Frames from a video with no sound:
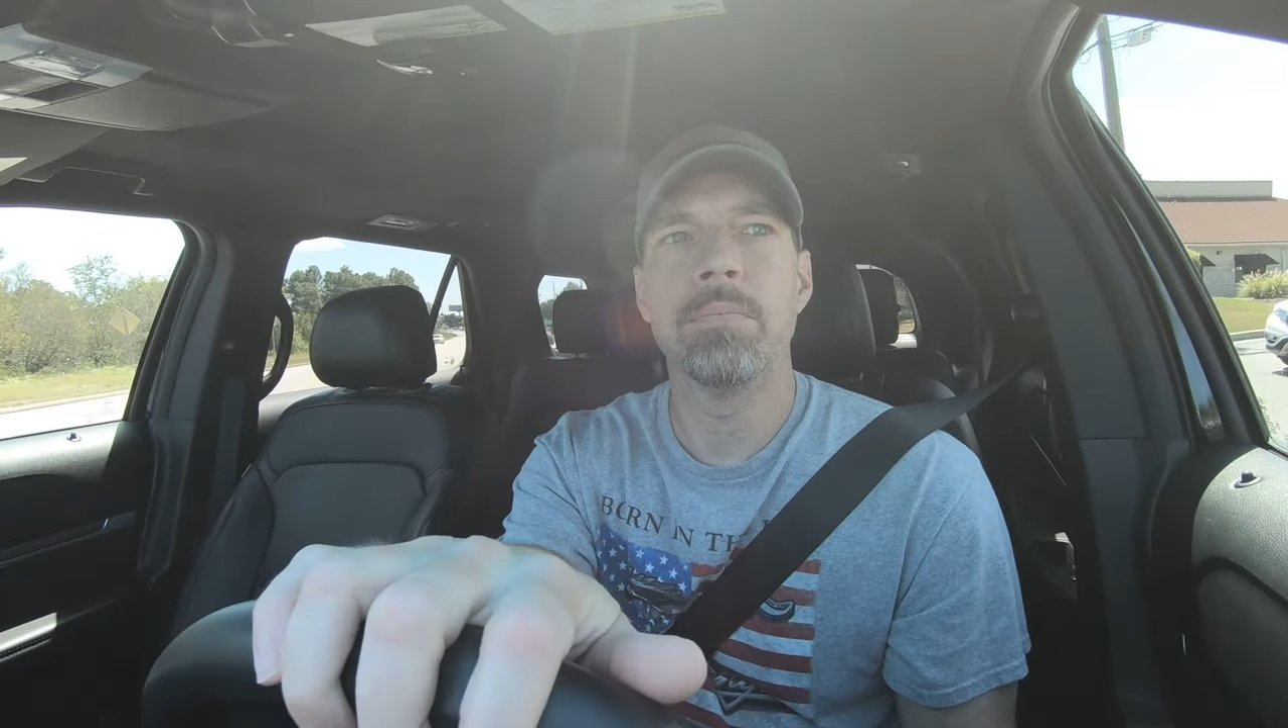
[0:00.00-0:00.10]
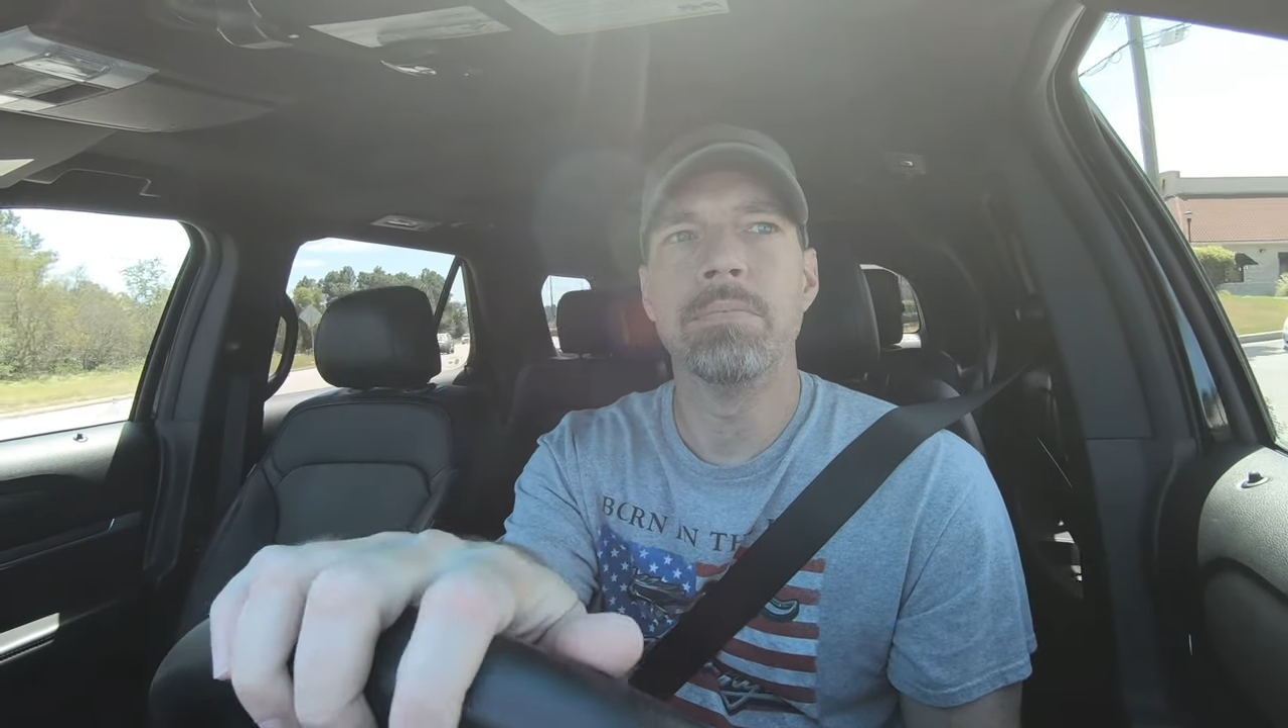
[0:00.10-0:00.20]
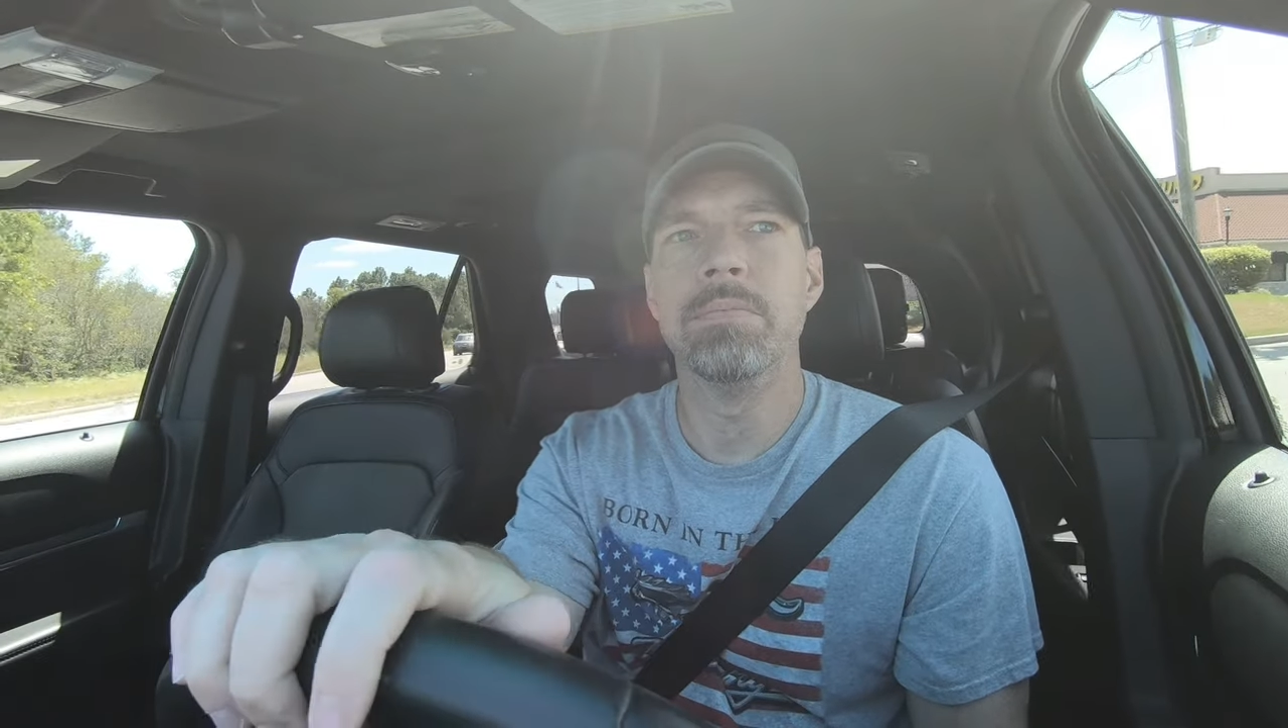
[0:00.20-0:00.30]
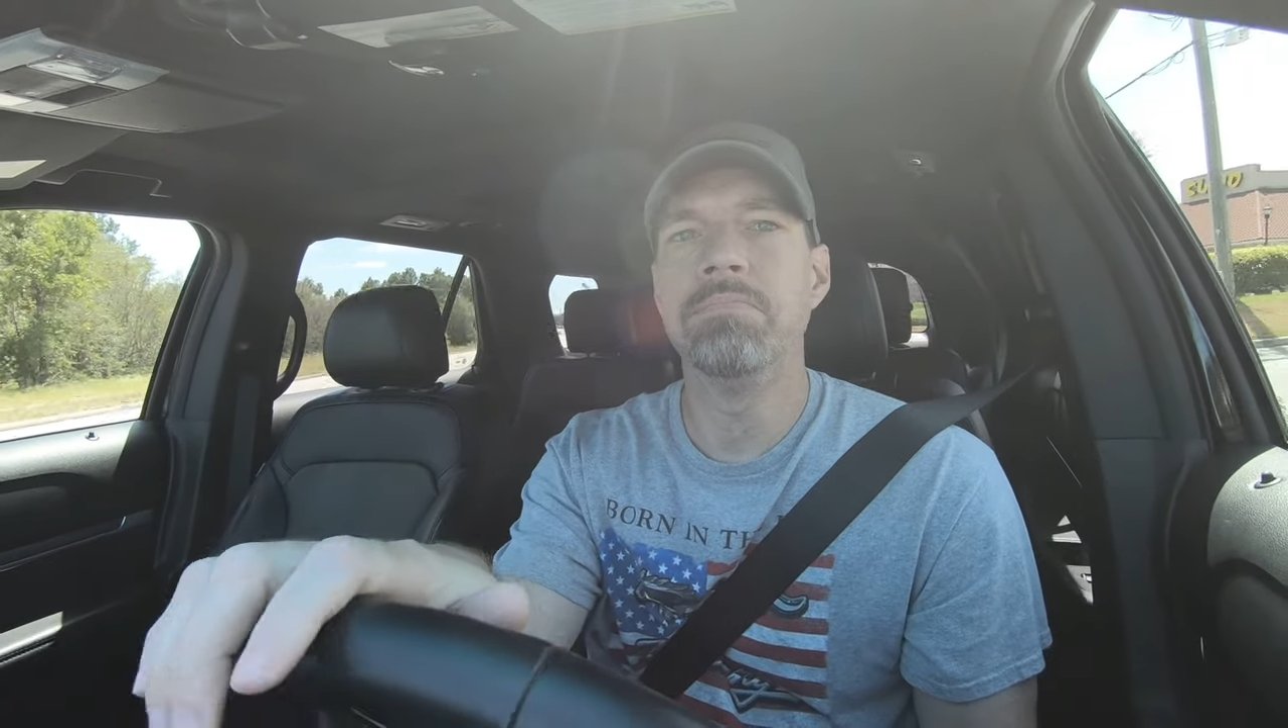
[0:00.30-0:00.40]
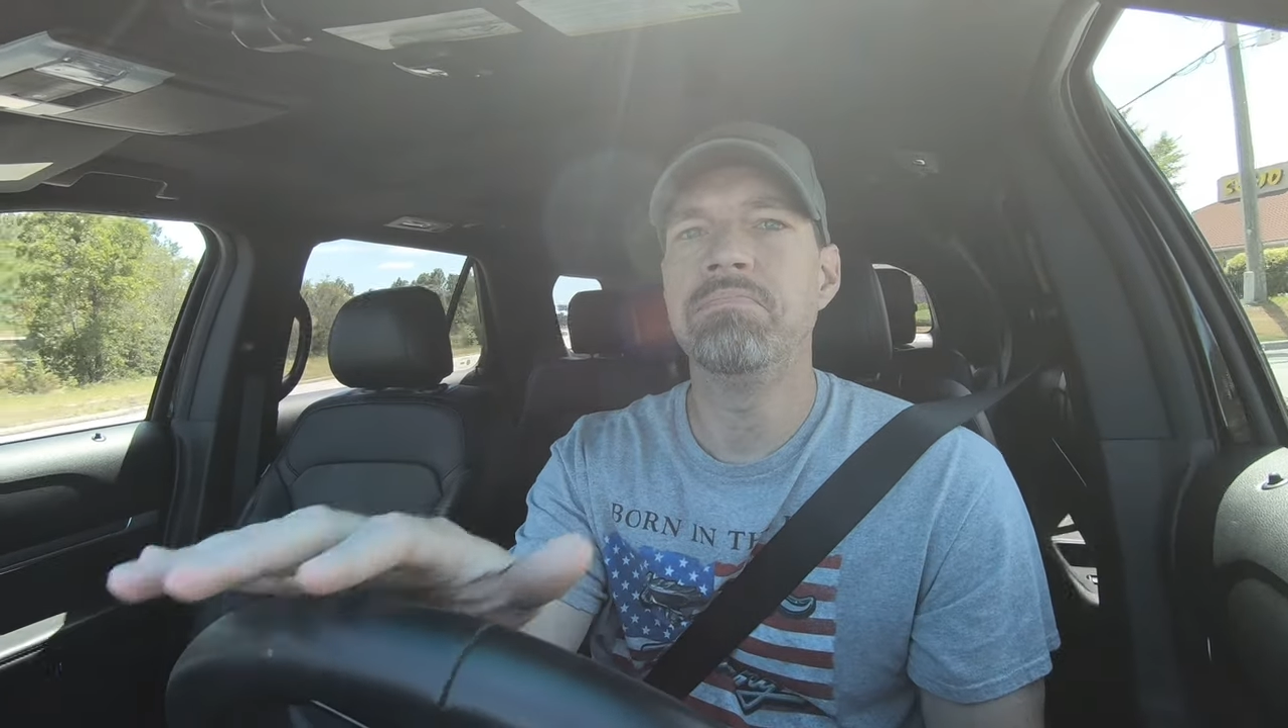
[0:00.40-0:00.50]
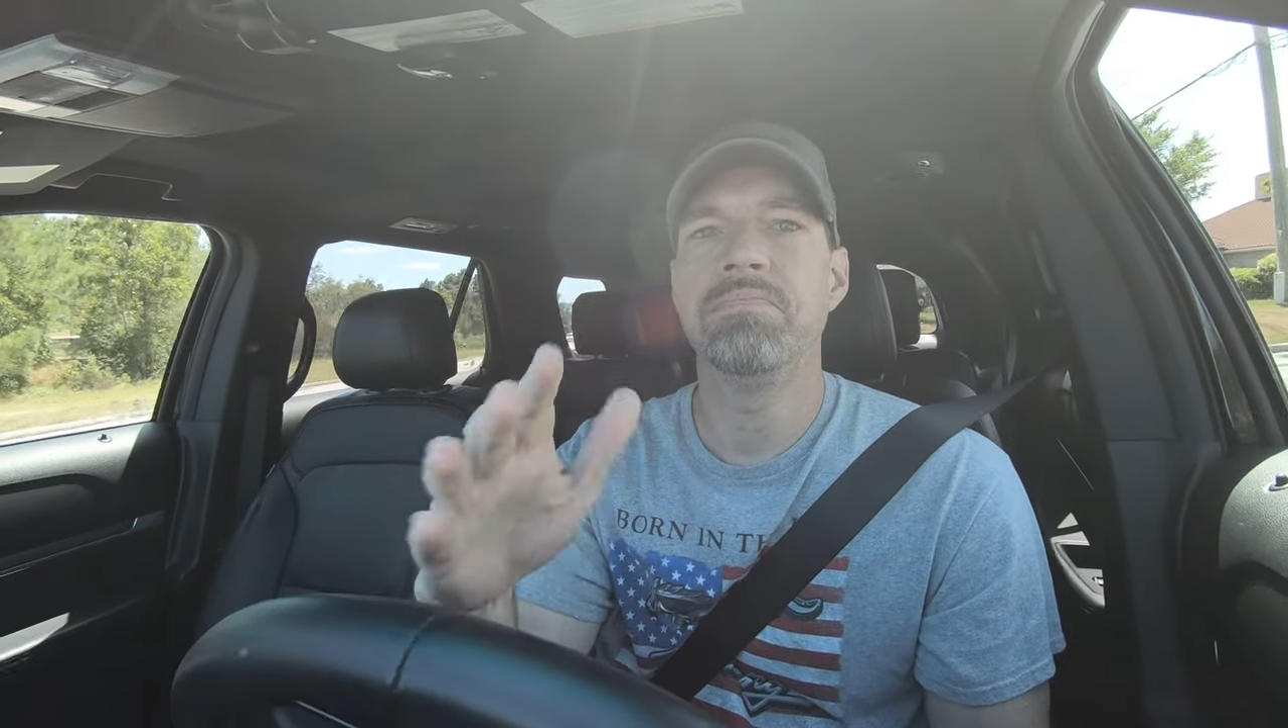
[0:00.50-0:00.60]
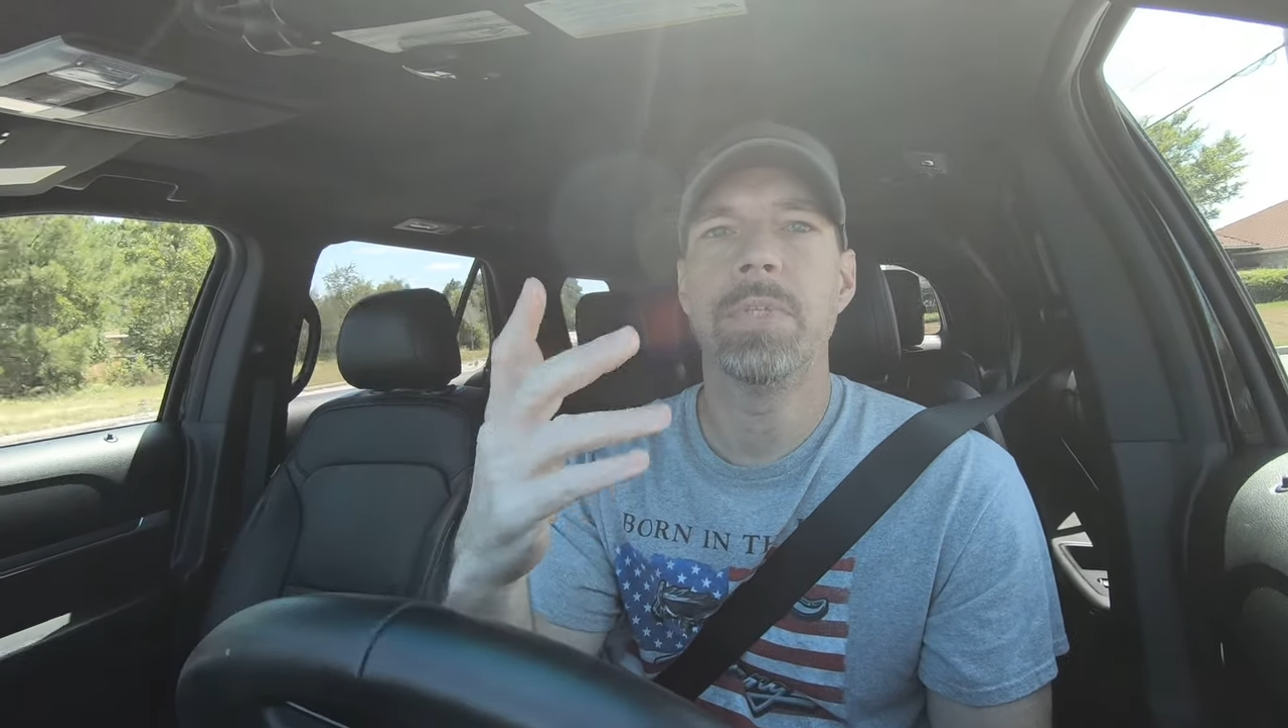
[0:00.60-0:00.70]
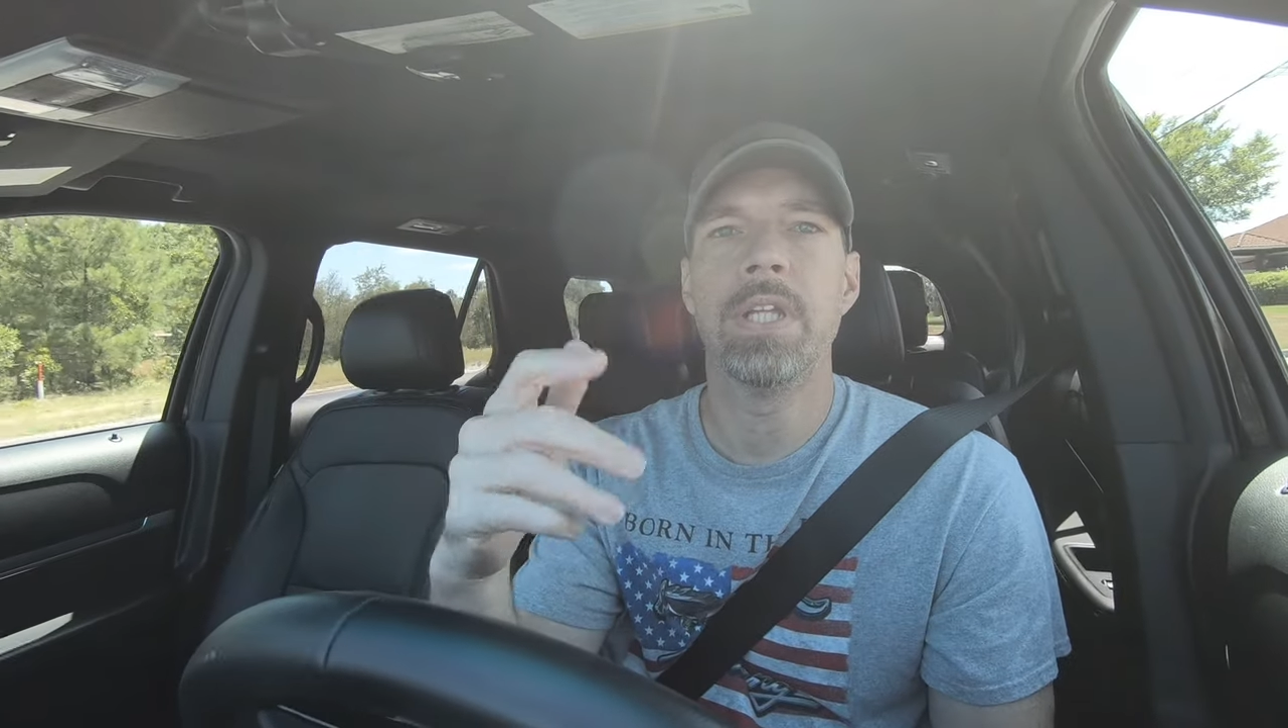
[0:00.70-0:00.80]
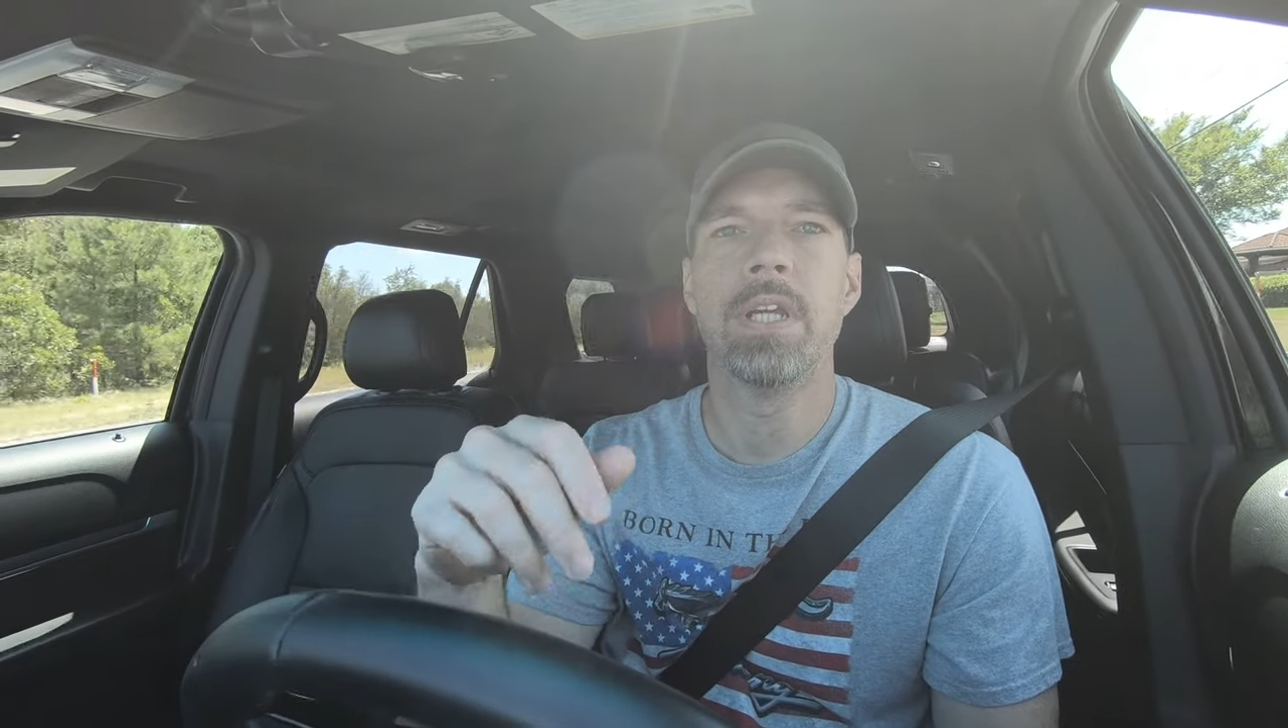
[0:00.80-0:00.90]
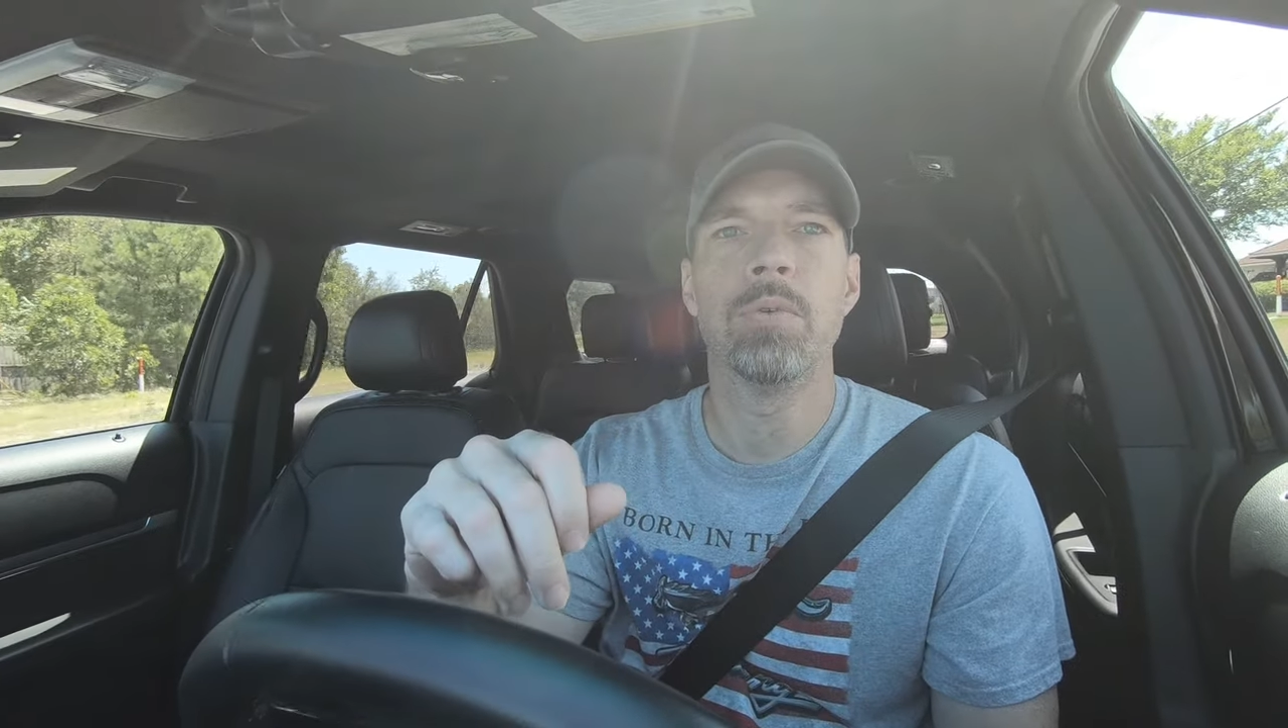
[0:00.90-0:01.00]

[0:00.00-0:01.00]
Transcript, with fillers: and you know